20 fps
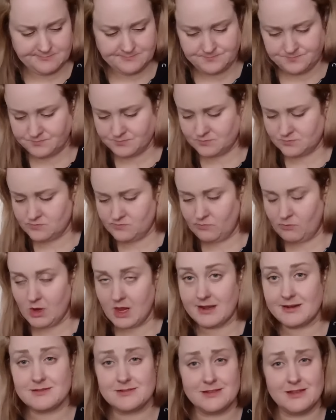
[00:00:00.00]
Okay, that's
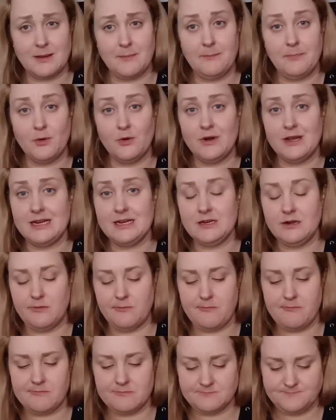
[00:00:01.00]
got to be for me. At some
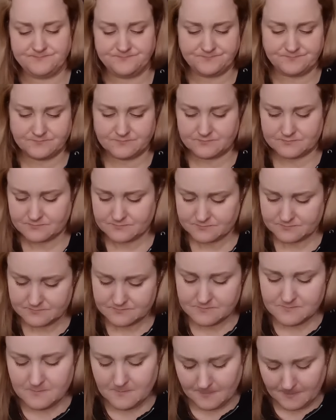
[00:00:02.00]
point. That's got to
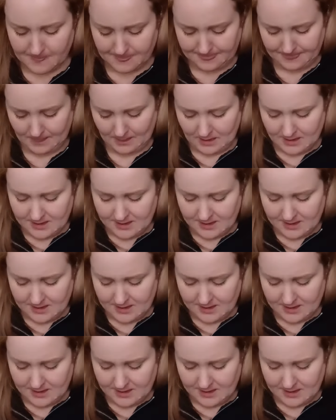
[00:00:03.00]
be for me.